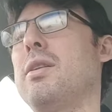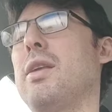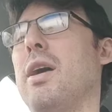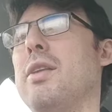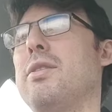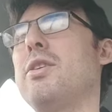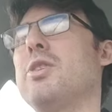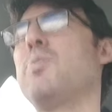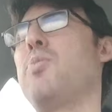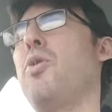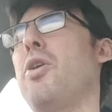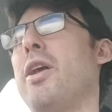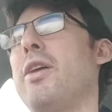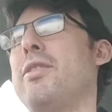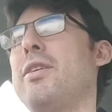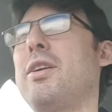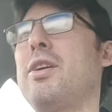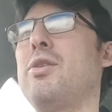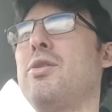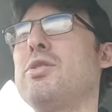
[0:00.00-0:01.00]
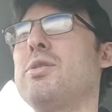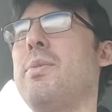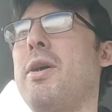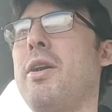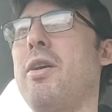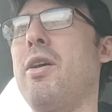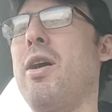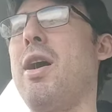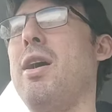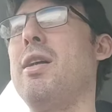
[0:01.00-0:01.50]
at this point, I think he knows
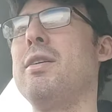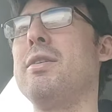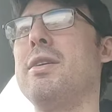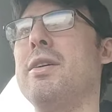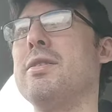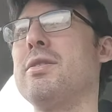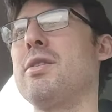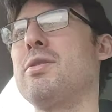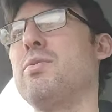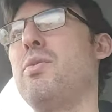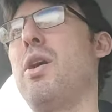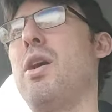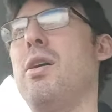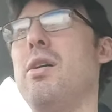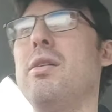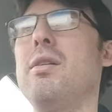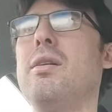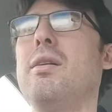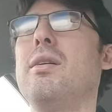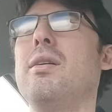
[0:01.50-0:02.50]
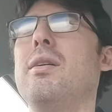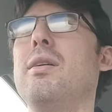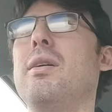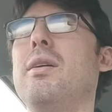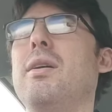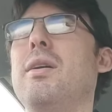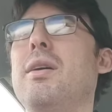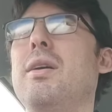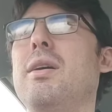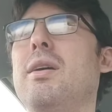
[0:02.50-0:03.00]
about our holidays as well,
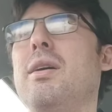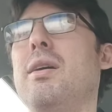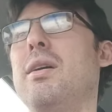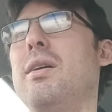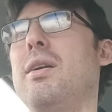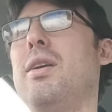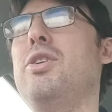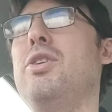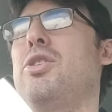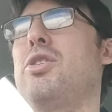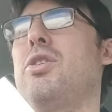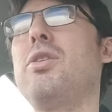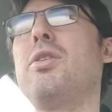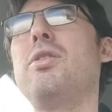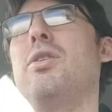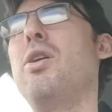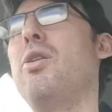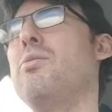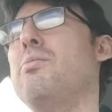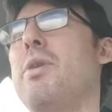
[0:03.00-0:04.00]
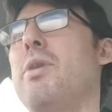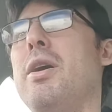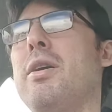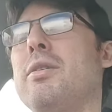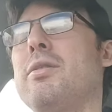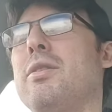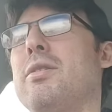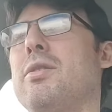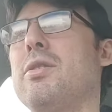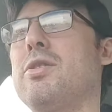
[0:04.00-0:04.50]
he should have known better
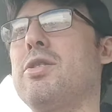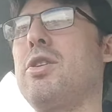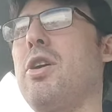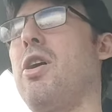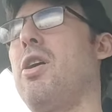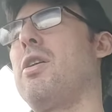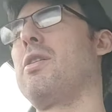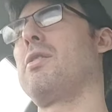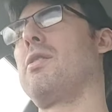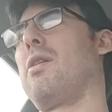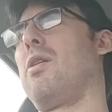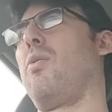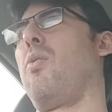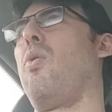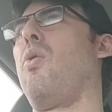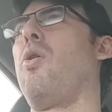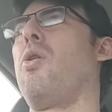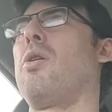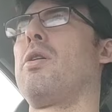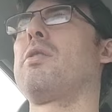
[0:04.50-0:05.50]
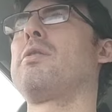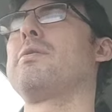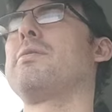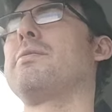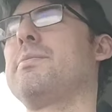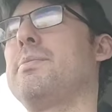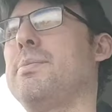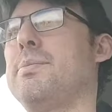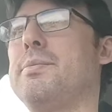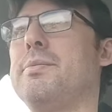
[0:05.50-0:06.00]
than to start a war
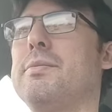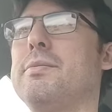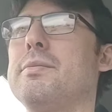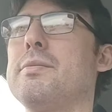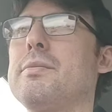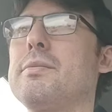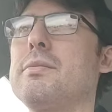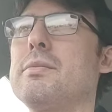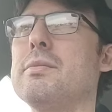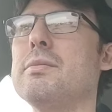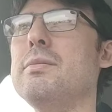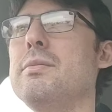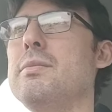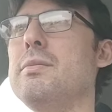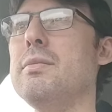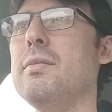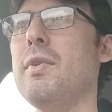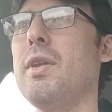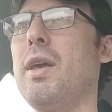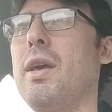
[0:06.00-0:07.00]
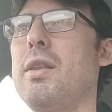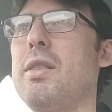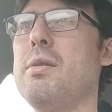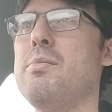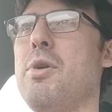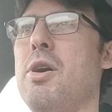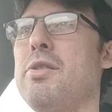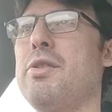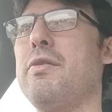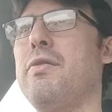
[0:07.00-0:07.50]
in the
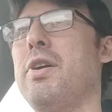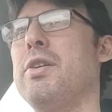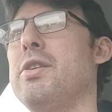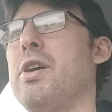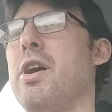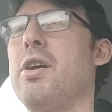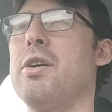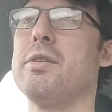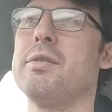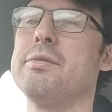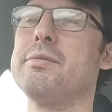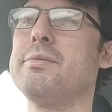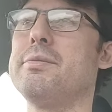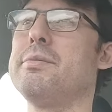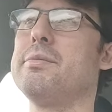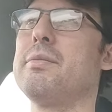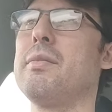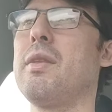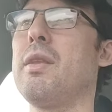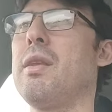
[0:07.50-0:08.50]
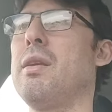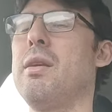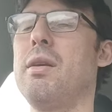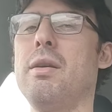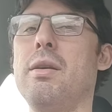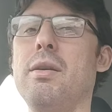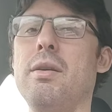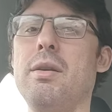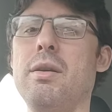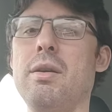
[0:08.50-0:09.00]
month of Adar,
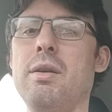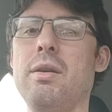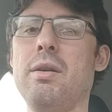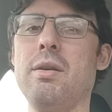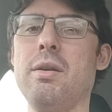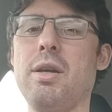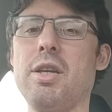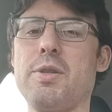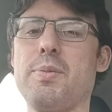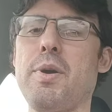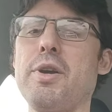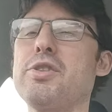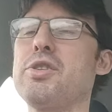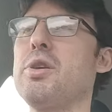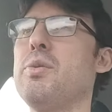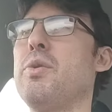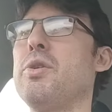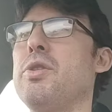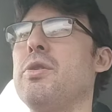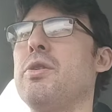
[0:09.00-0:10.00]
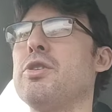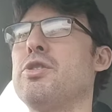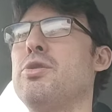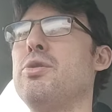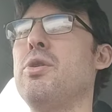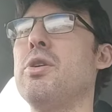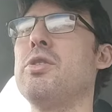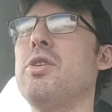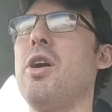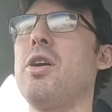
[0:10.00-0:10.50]
especially when there are
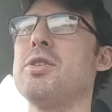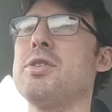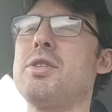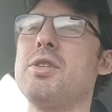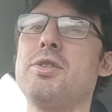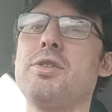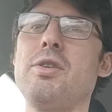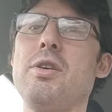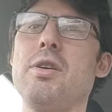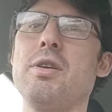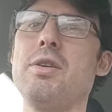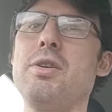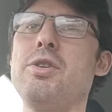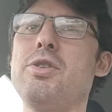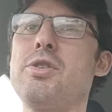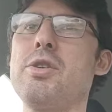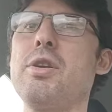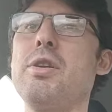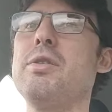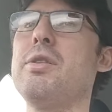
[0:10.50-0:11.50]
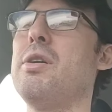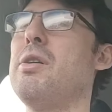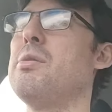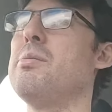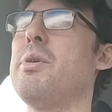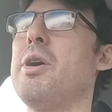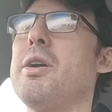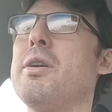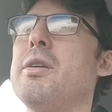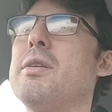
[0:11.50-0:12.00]
two Adars this year. He should have known
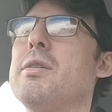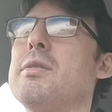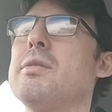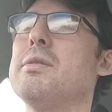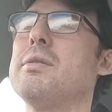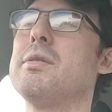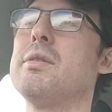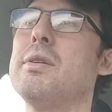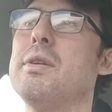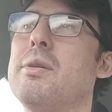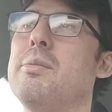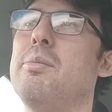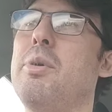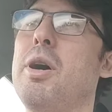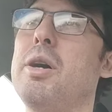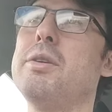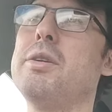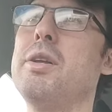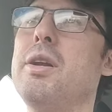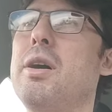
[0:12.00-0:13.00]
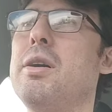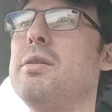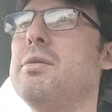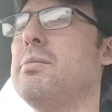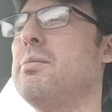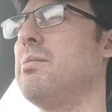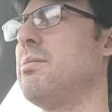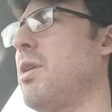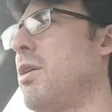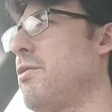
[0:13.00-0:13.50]
better. But, you know,
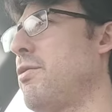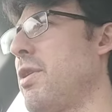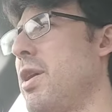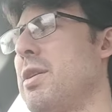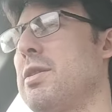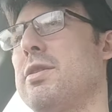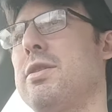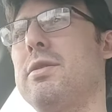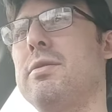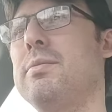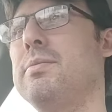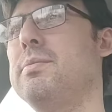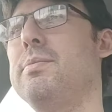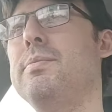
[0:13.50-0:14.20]
my friends,